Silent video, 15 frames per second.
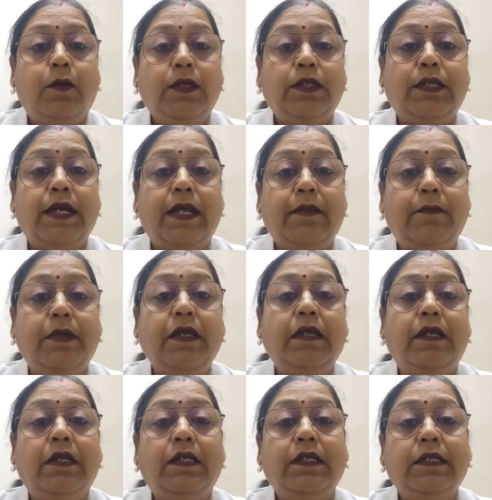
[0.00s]
which can
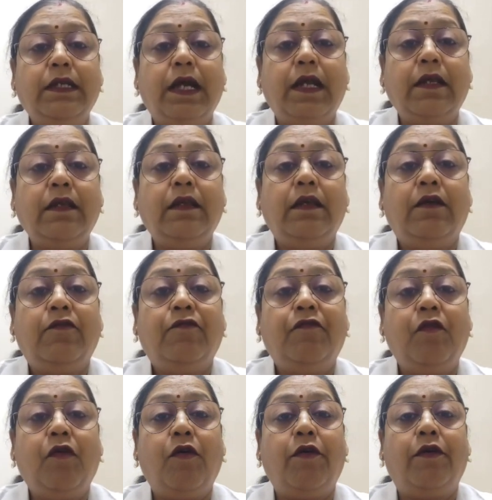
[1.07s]
be done
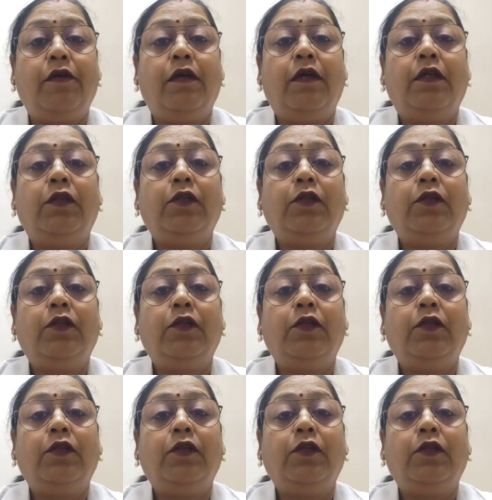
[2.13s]
for